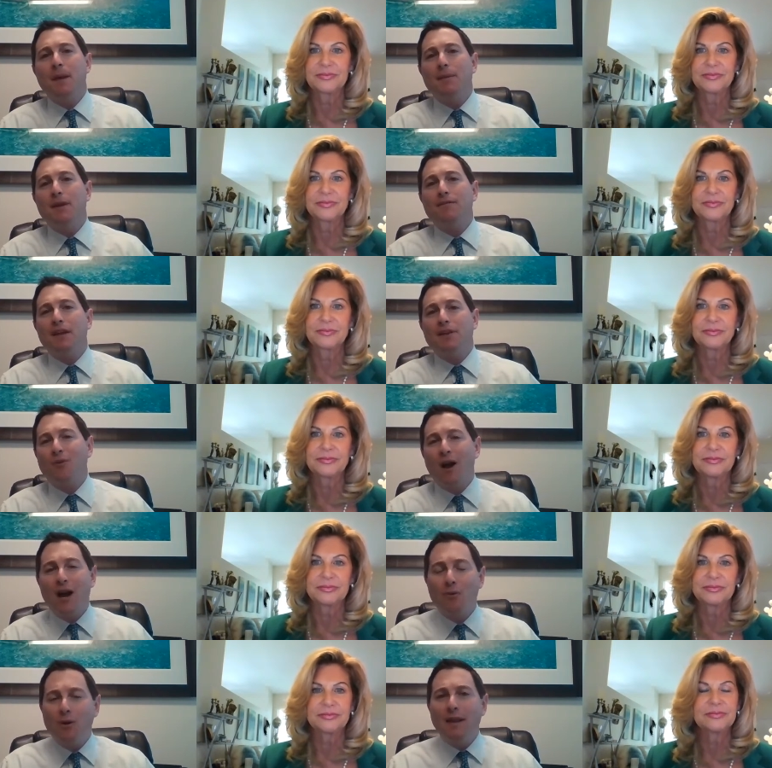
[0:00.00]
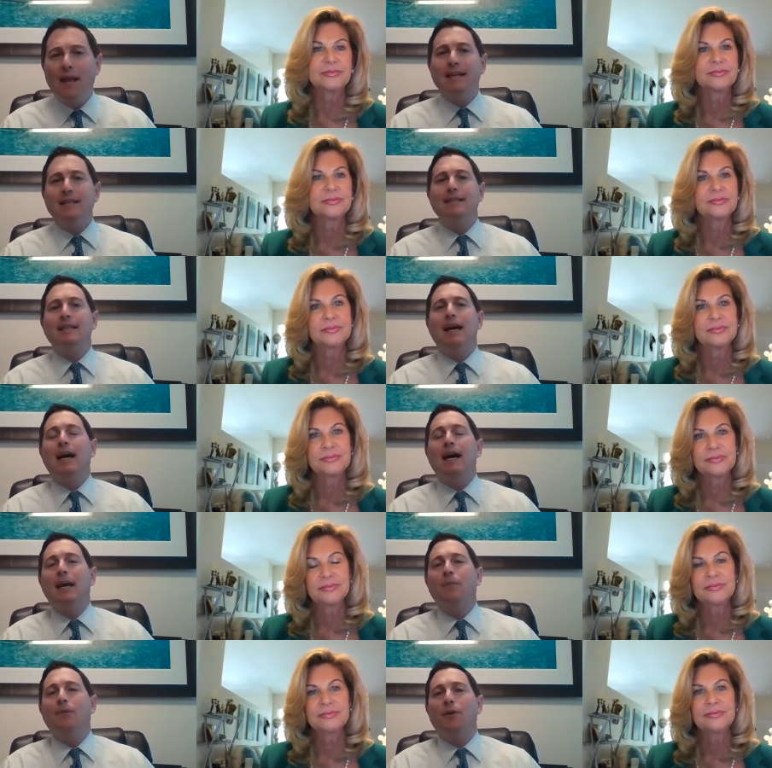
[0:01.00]
Speaker 1: maybe if they try one last
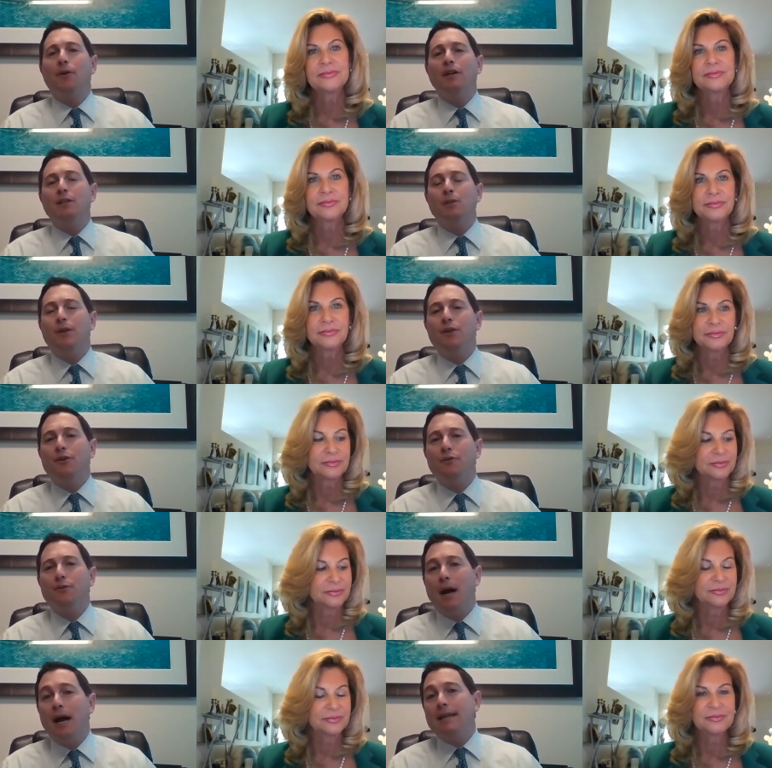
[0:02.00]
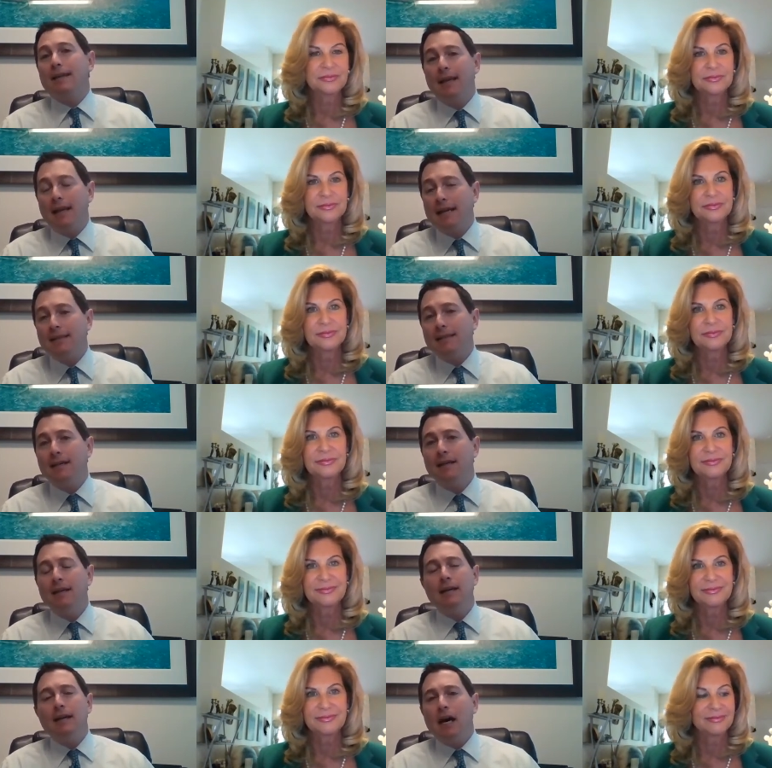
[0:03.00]
time, their husband, who I think has
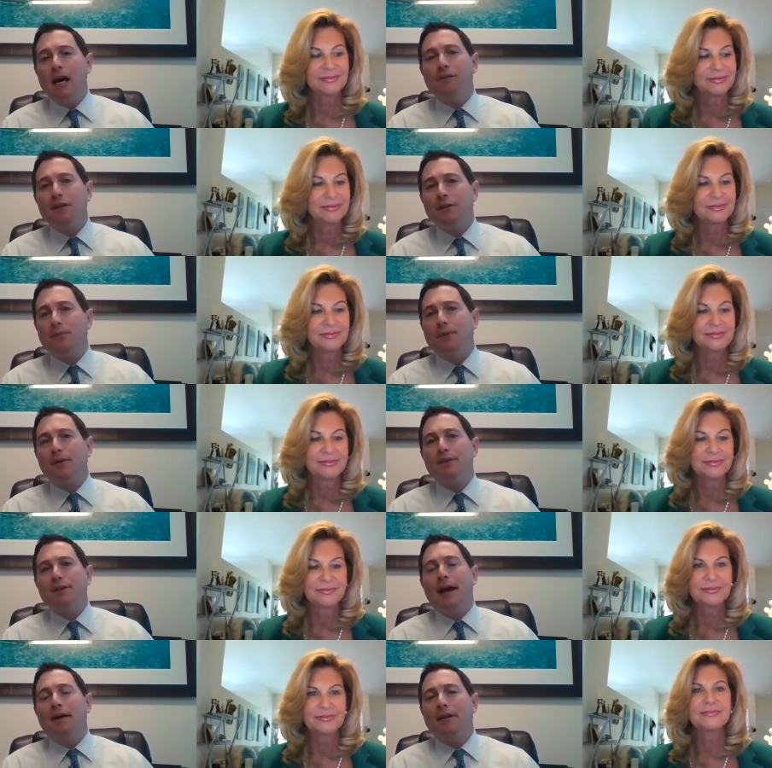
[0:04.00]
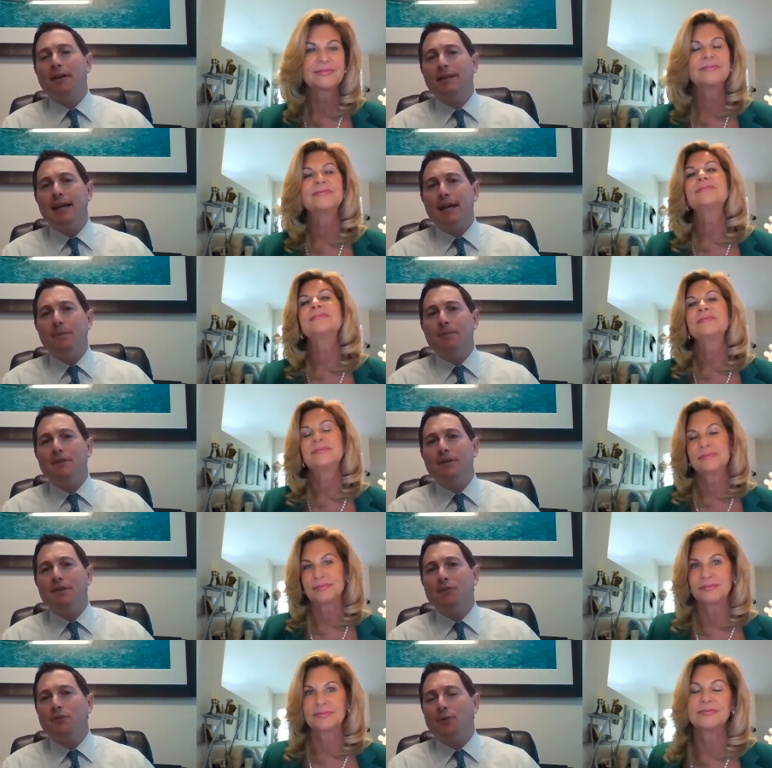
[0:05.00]
a obvious personality type
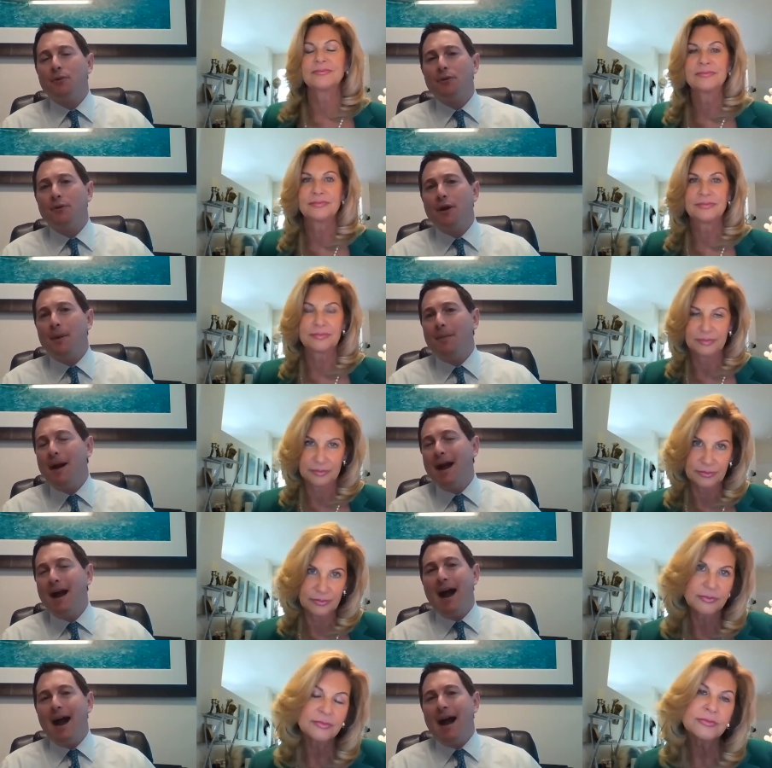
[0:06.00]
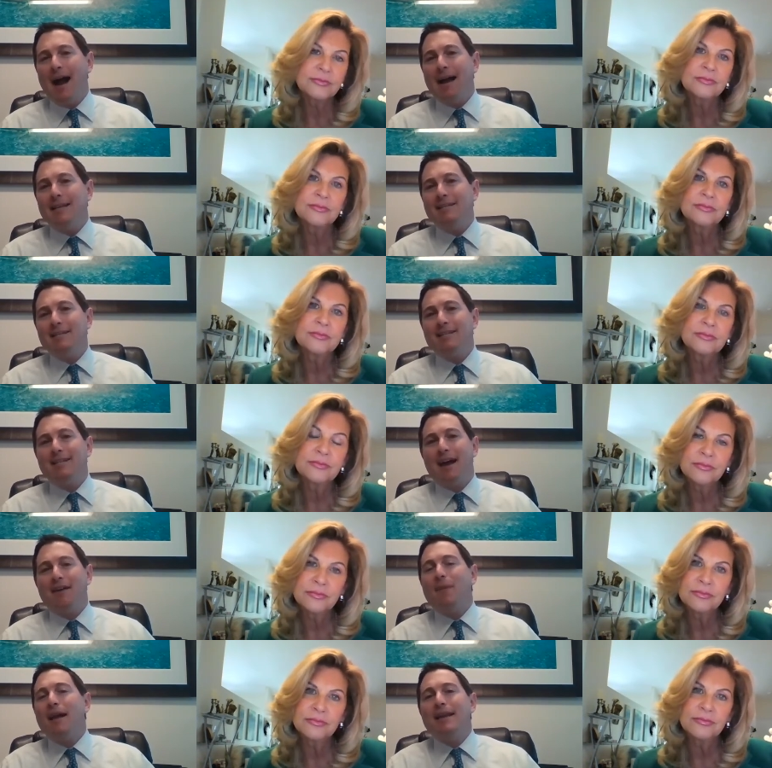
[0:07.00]
disorder, um, I, I,
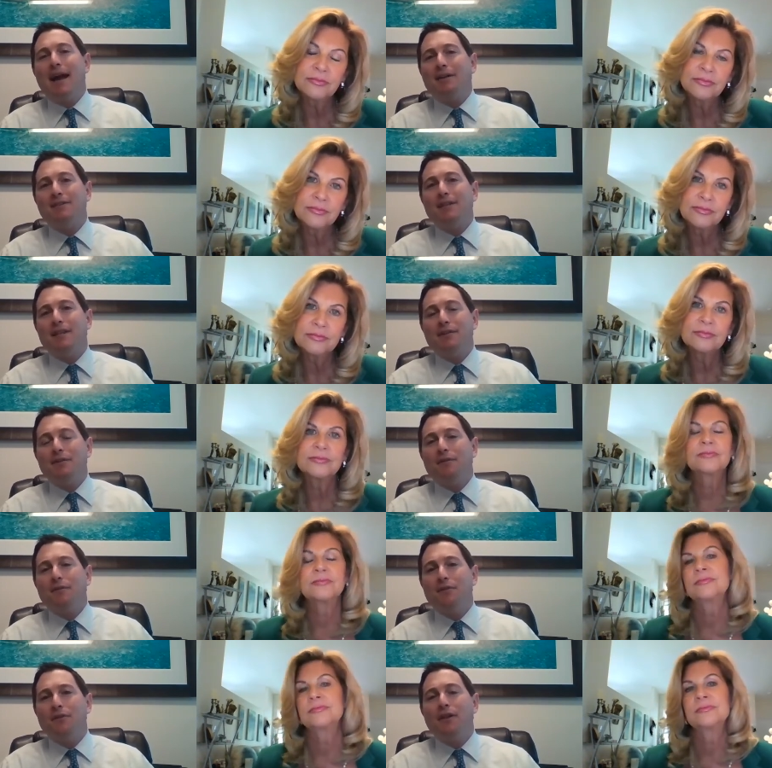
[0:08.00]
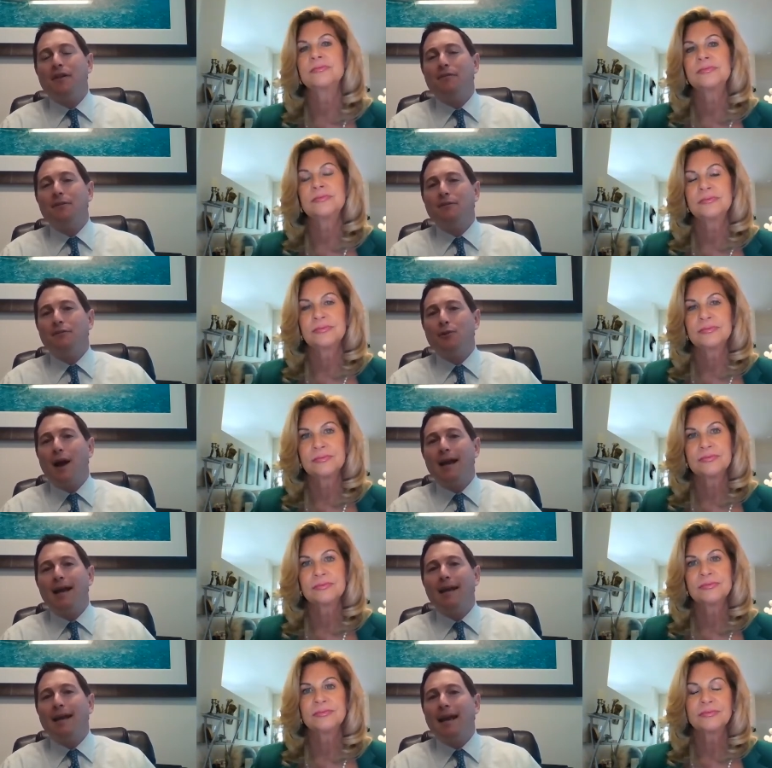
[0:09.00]
just have my doubts that they'll, they'll ever
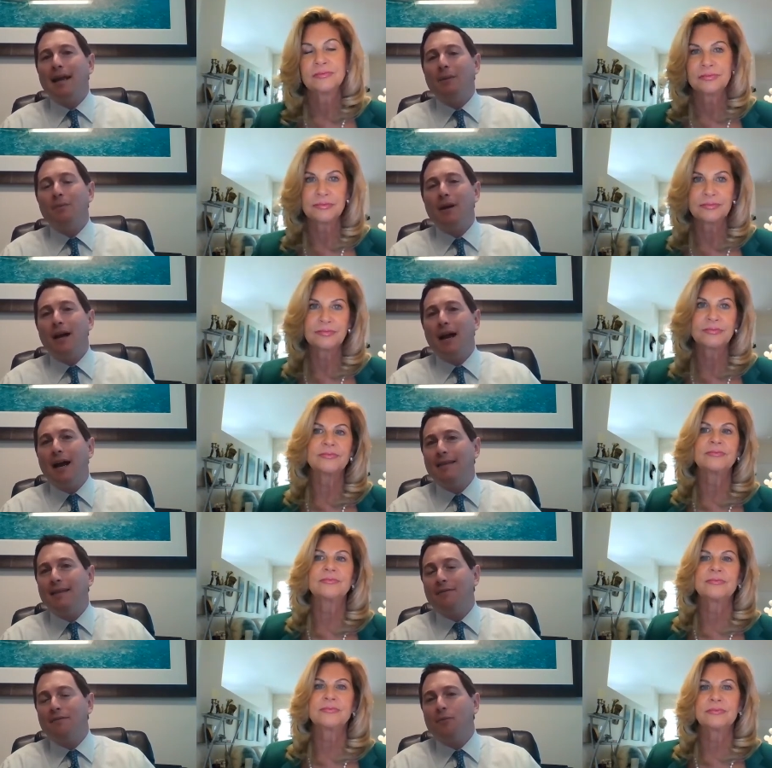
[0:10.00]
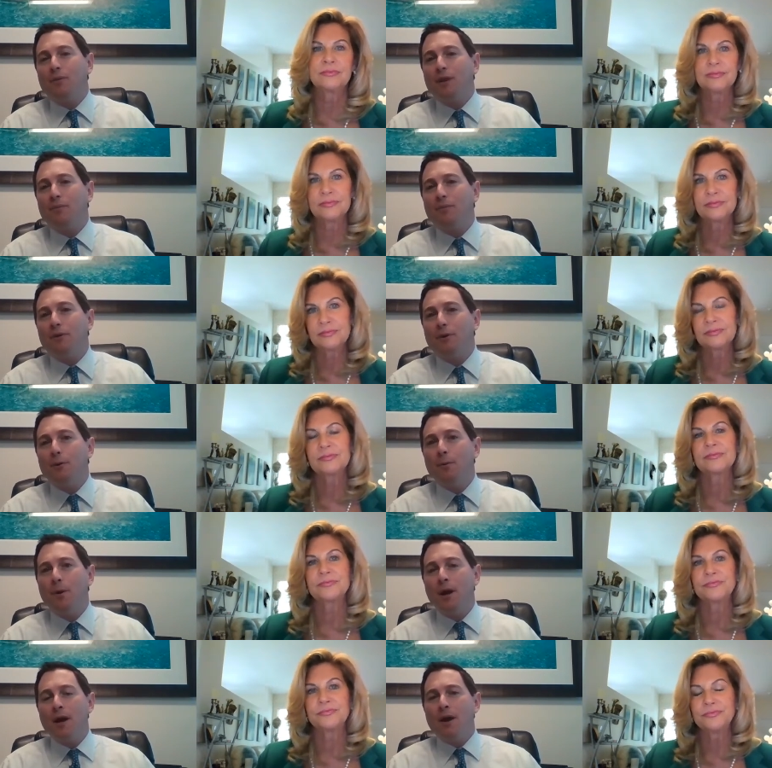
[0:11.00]
try again. But I, I think for people
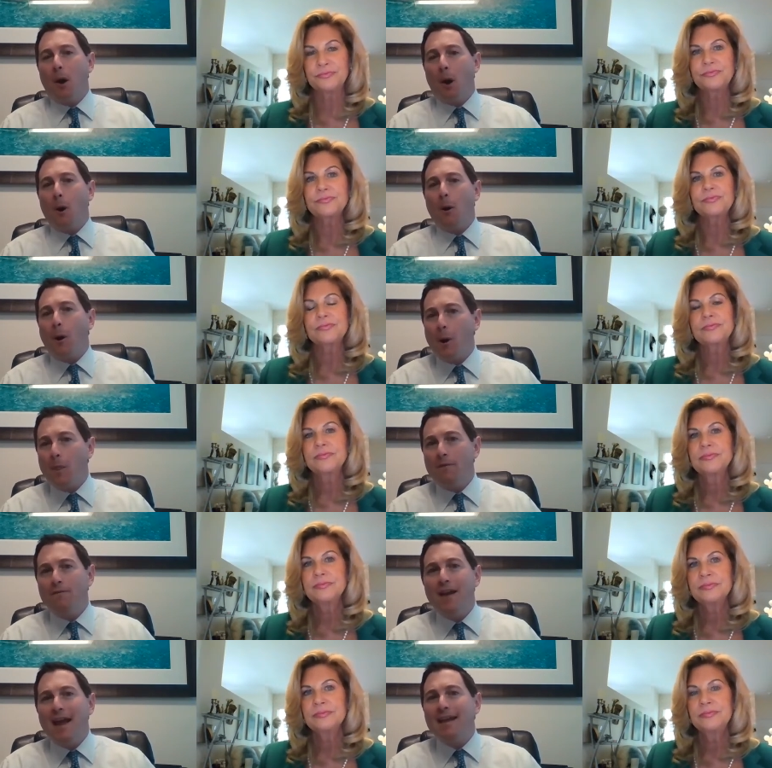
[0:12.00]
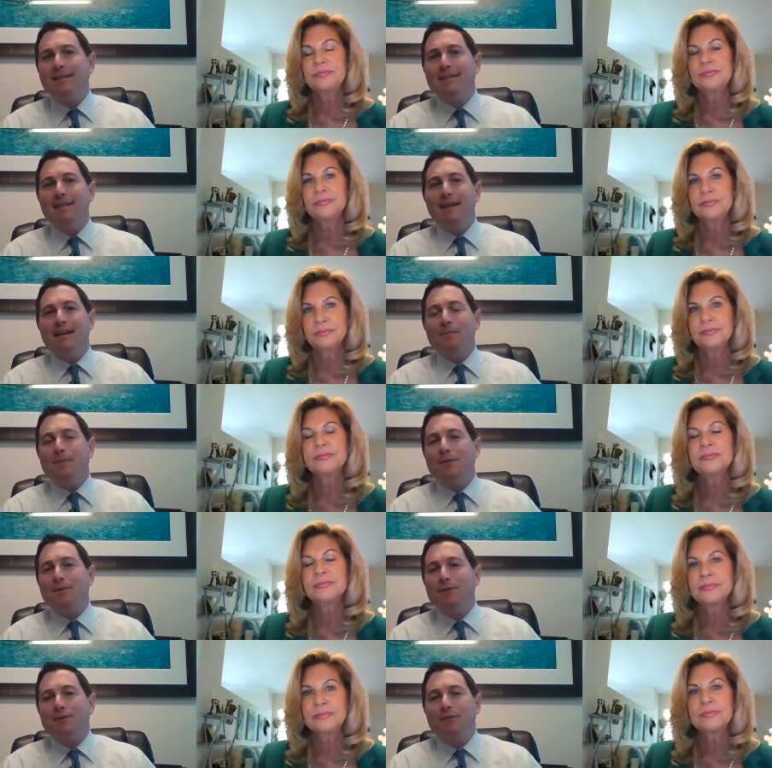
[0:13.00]
who are on the fence,
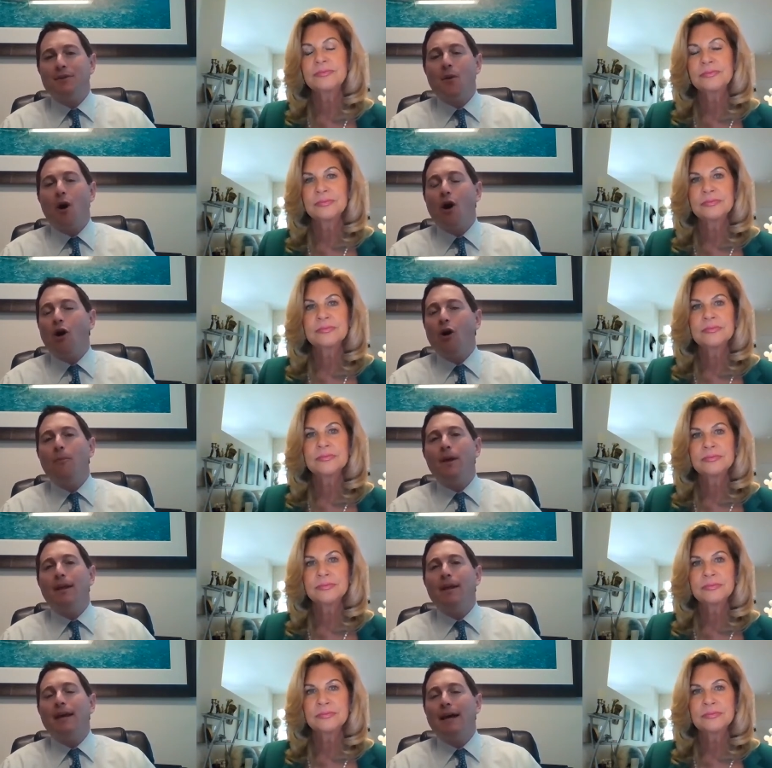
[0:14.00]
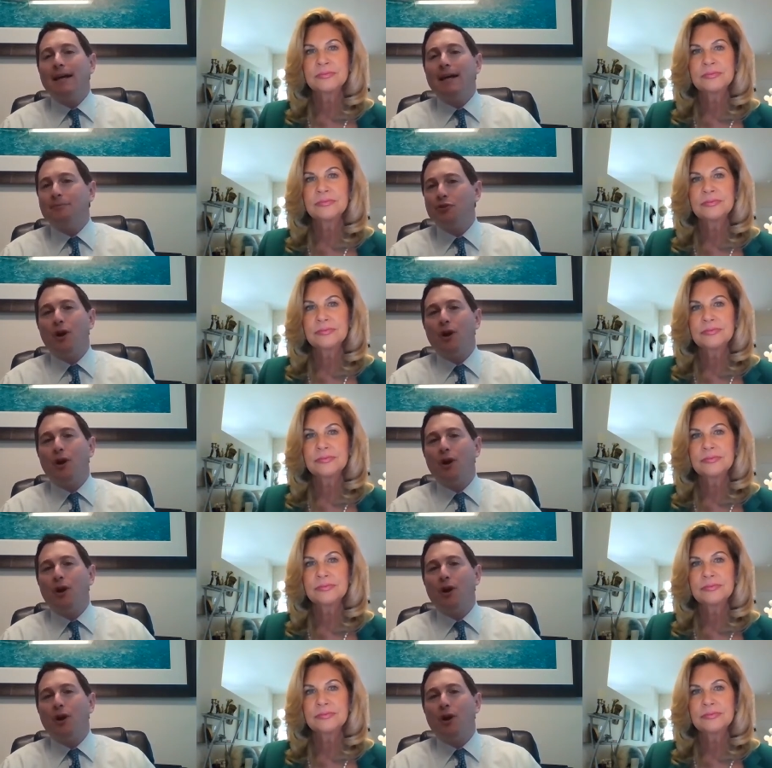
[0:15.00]
um, there's there's no harm in uh,